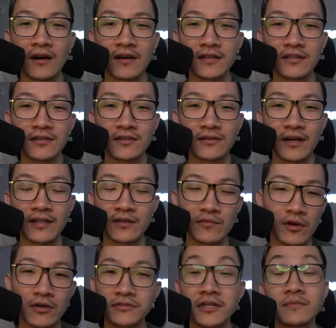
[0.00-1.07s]
Here, and then
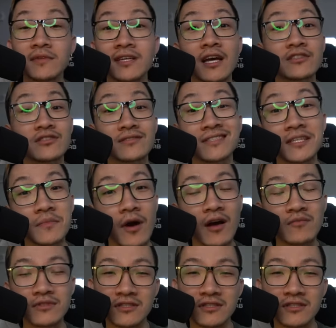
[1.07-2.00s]
we're also able to catch the C-Bomb,